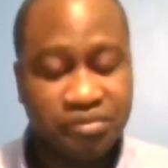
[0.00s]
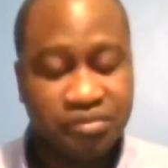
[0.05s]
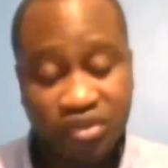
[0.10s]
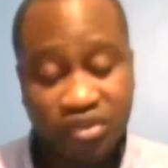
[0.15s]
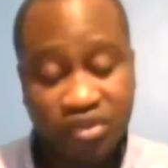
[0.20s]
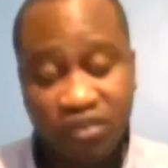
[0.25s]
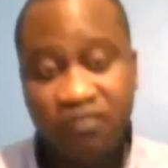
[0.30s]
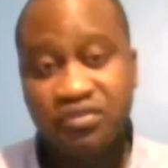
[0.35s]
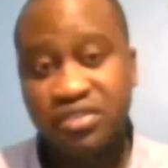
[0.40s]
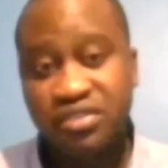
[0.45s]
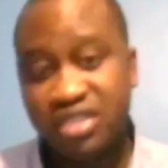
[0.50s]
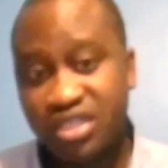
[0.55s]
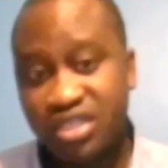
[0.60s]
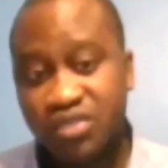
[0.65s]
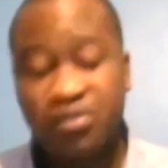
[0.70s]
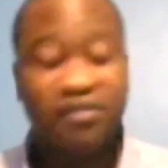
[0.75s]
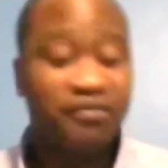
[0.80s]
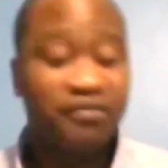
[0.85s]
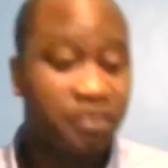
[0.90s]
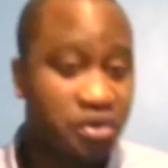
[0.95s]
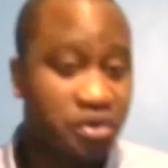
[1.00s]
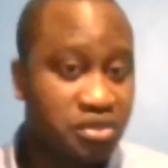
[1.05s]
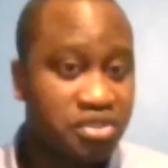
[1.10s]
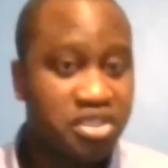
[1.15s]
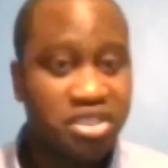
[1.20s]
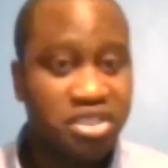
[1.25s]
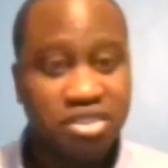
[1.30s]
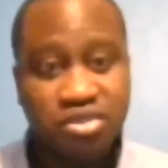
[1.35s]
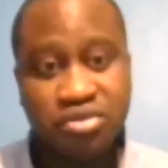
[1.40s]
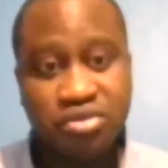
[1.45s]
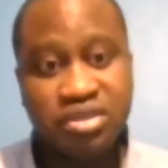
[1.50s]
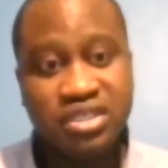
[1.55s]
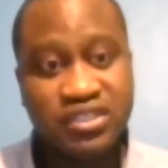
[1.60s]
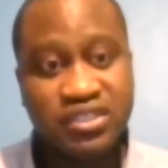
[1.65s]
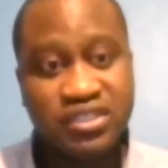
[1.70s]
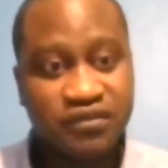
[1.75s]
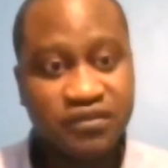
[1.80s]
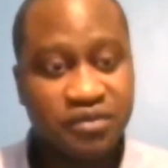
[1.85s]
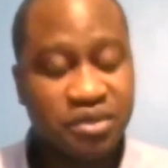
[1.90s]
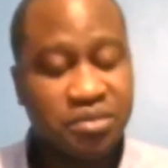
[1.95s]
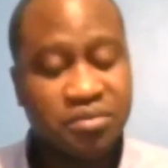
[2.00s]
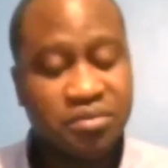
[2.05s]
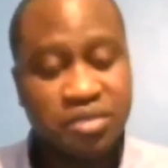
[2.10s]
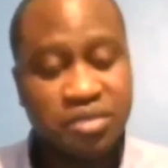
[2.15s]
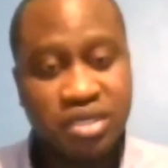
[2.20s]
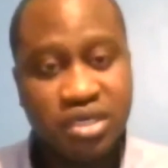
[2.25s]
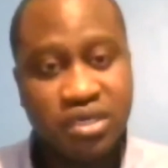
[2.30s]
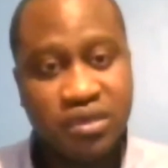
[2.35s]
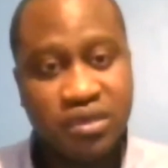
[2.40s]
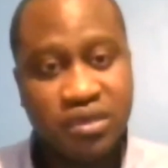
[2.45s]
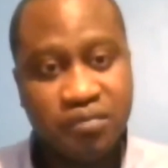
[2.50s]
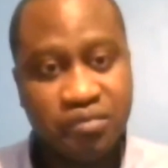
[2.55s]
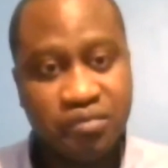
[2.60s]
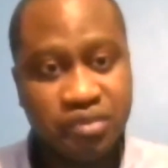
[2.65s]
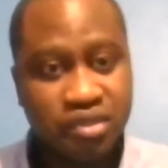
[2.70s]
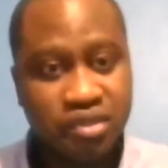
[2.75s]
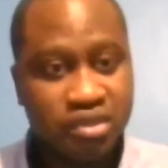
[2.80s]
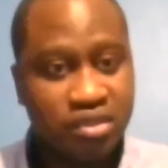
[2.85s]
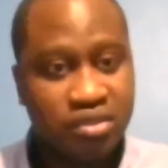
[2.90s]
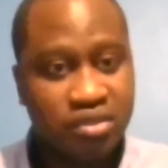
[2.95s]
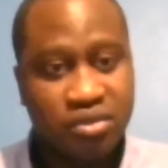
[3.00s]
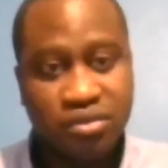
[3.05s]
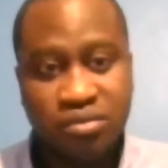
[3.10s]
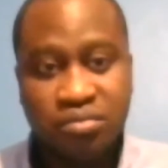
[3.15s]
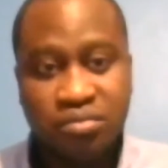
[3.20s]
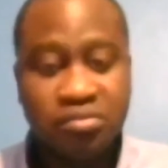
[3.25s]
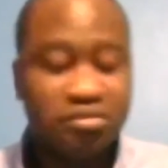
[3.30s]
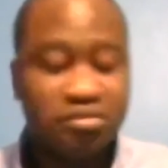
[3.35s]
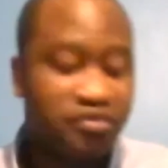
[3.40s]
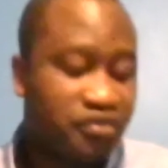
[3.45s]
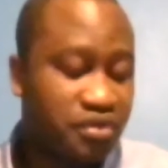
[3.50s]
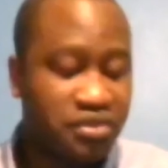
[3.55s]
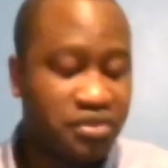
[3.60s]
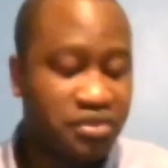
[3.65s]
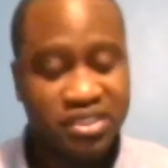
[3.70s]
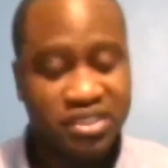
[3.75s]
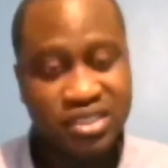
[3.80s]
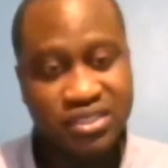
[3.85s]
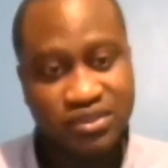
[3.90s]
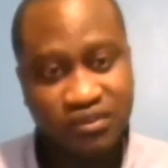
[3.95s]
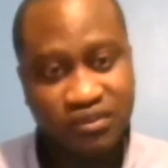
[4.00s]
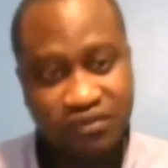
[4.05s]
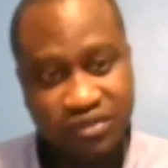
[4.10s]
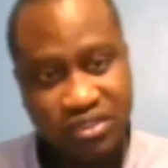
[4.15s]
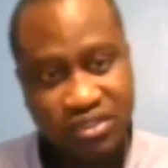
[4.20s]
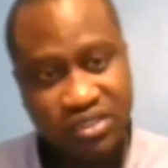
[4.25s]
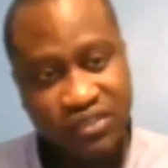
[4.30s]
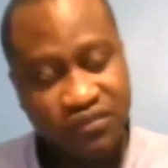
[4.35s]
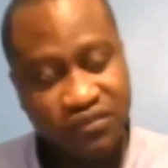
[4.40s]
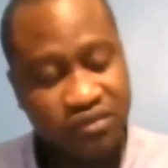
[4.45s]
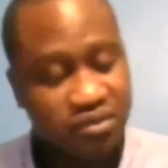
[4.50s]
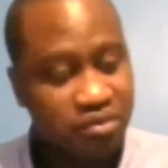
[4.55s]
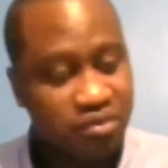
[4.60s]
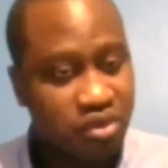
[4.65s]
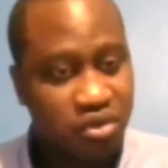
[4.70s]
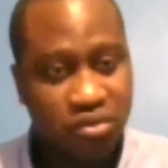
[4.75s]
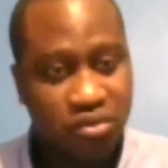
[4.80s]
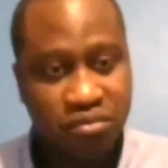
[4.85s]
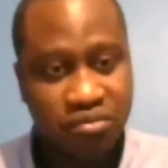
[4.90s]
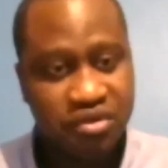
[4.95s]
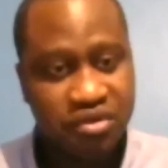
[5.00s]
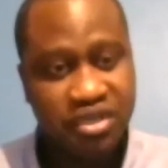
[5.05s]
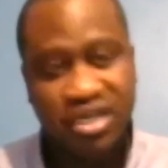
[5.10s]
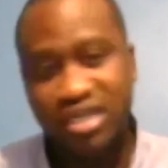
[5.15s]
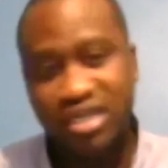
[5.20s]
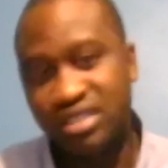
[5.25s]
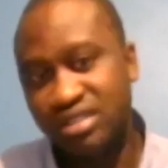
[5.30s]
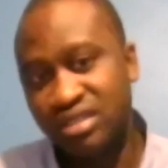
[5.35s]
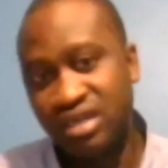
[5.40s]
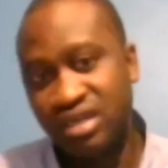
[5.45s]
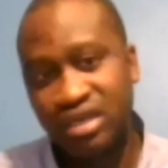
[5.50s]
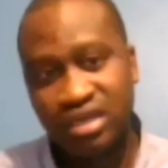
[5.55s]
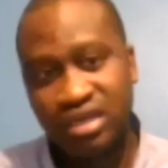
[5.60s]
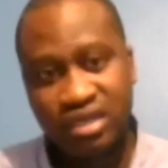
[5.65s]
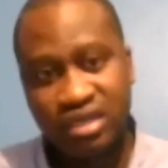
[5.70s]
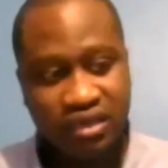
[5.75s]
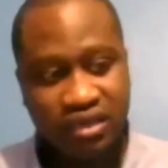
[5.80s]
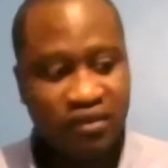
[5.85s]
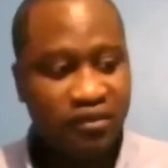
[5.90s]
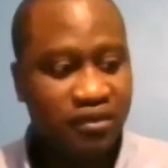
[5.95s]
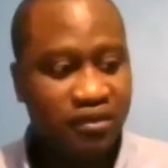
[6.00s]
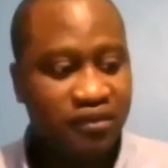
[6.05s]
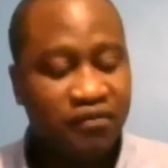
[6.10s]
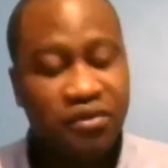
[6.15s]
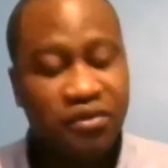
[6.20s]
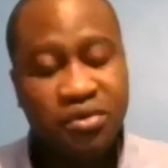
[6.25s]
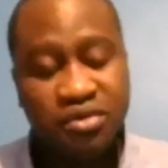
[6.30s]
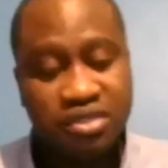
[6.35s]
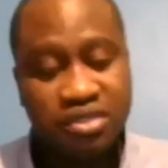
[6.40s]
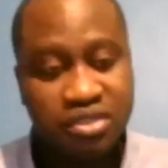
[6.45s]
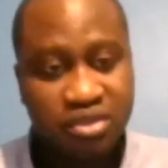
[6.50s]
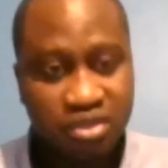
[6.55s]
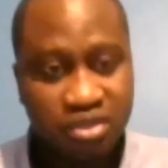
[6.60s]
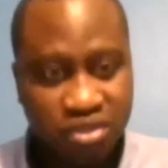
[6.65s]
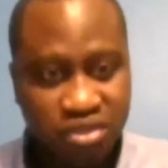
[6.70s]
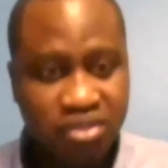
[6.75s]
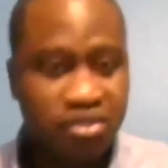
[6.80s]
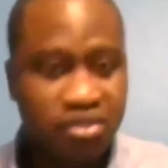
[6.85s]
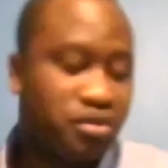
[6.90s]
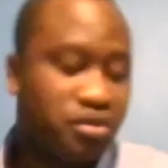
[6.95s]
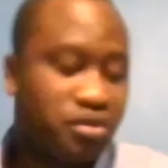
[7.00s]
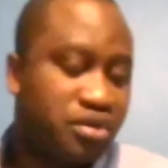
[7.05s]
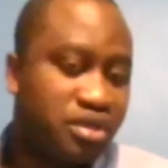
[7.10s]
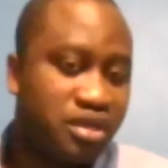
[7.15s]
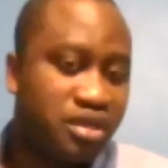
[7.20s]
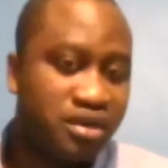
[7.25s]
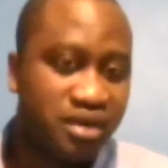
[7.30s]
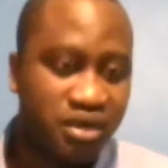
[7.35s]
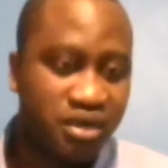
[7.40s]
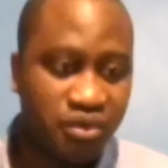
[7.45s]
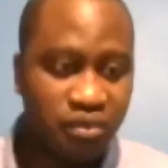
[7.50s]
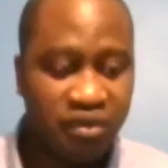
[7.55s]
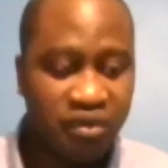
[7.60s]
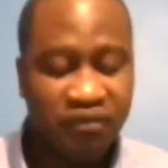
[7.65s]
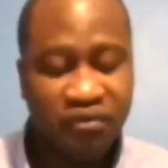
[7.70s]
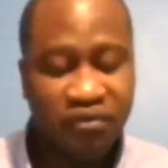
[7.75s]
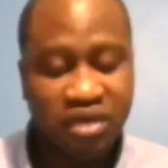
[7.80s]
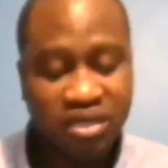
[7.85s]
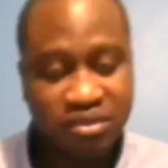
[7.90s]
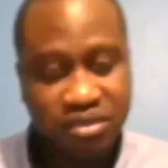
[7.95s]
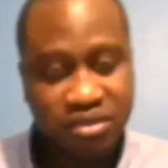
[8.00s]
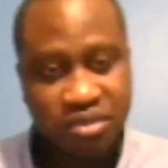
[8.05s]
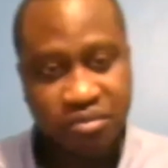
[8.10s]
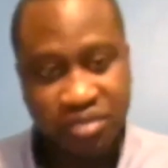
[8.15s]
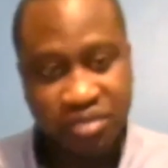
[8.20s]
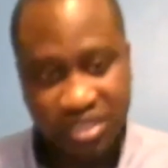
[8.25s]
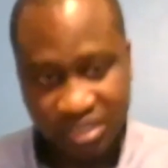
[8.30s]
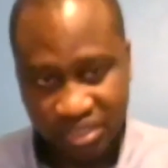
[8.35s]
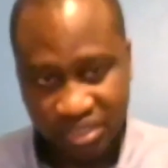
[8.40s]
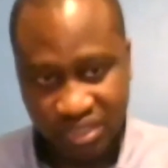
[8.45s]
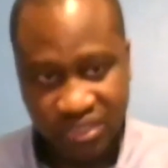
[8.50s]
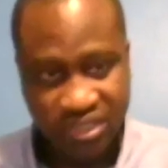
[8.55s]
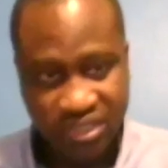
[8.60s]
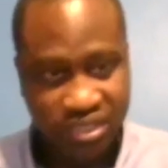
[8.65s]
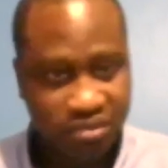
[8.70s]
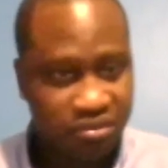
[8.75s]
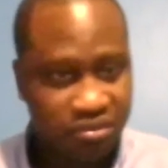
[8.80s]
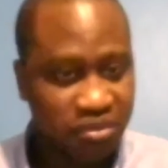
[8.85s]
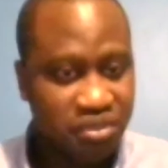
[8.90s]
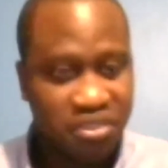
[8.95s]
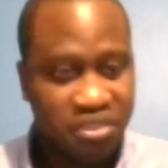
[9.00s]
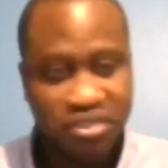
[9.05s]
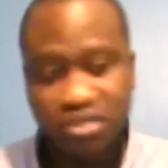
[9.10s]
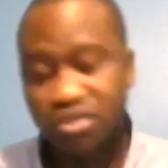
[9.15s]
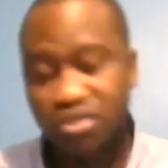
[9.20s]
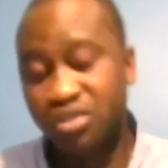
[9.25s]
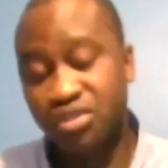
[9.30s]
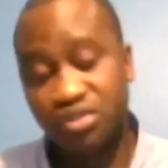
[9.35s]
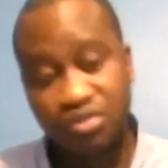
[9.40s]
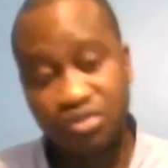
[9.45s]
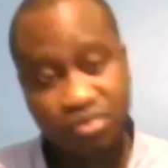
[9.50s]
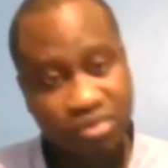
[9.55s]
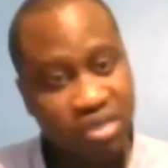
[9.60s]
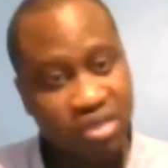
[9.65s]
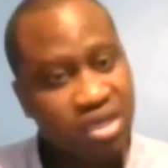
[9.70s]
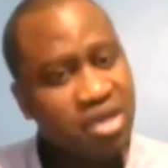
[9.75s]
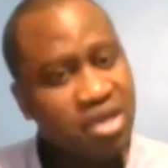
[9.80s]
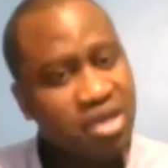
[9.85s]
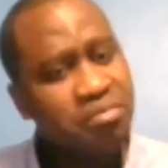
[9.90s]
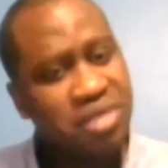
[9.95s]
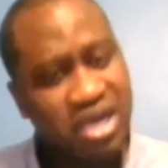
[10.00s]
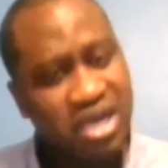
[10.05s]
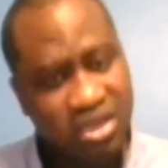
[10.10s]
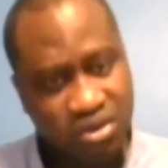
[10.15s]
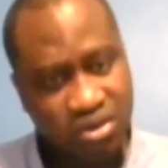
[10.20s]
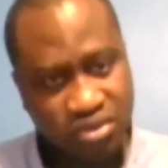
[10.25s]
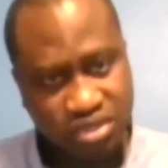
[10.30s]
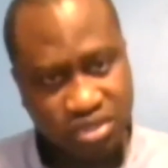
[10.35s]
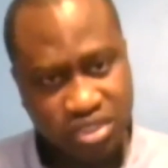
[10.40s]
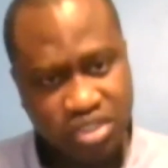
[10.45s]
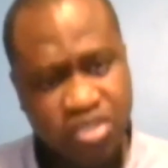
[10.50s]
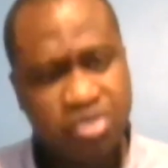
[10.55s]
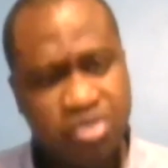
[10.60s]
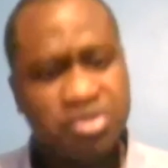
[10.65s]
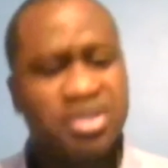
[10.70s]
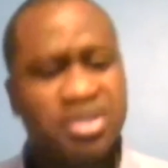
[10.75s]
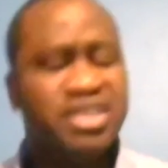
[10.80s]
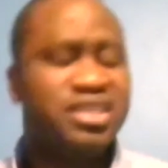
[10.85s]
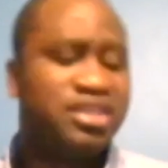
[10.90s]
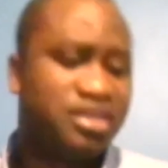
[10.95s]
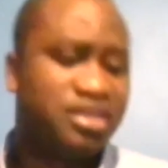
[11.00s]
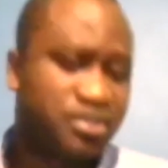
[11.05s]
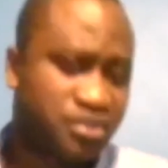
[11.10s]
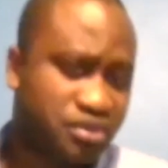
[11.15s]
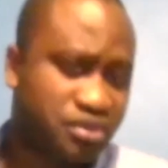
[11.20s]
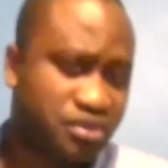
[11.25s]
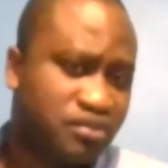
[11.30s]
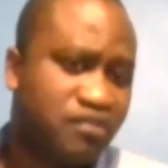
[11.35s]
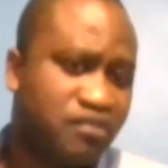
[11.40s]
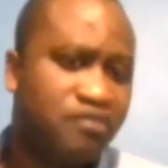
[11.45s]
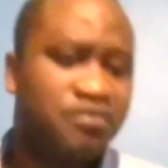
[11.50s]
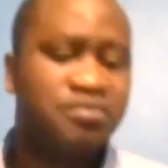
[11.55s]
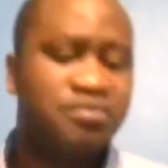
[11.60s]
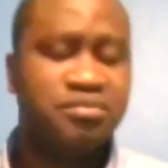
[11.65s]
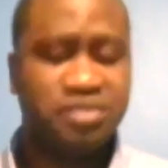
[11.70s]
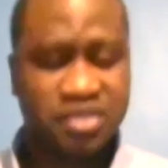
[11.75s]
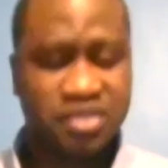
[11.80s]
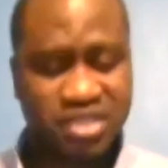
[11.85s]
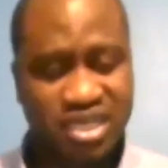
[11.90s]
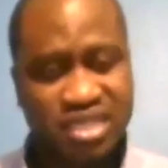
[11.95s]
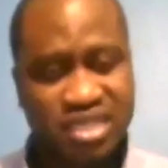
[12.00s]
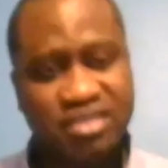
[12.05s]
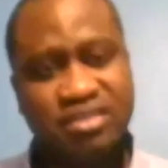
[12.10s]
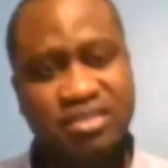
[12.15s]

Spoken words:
officers we've got interest from, for instance, officers from Cumbria, and a few discussions going around with the Manchester police just to pilot this training and sort of start